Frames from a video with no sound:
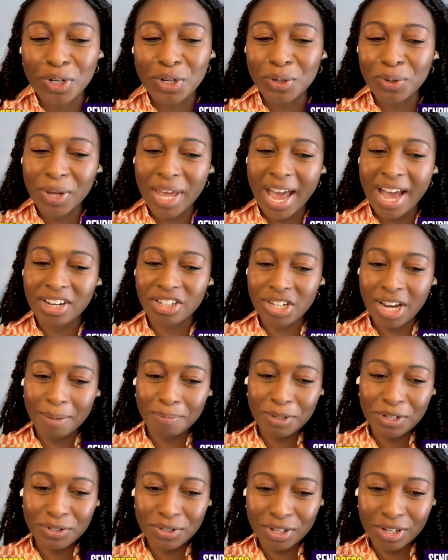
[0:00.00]
new Cash
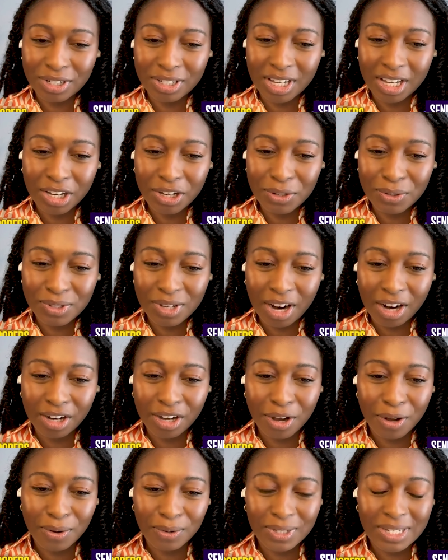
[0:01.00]
App users can use
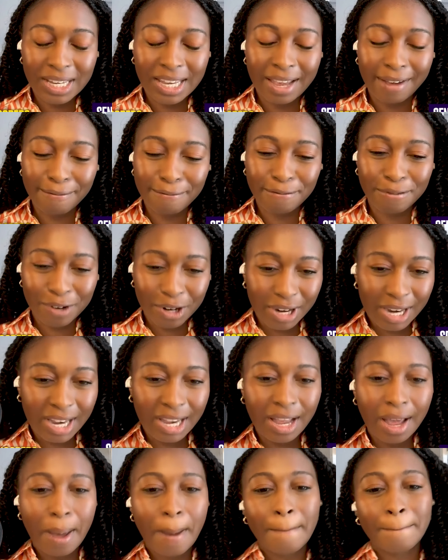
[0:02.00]
our code to get
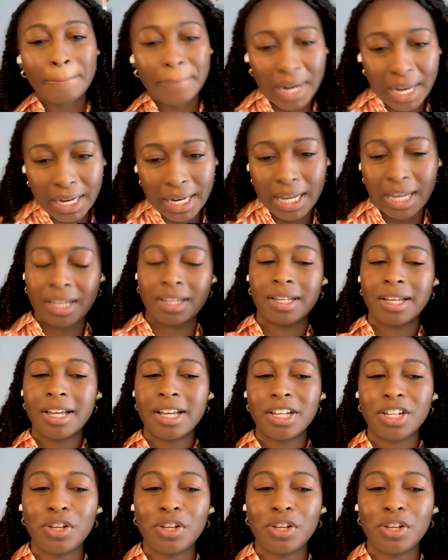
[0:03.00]
free money.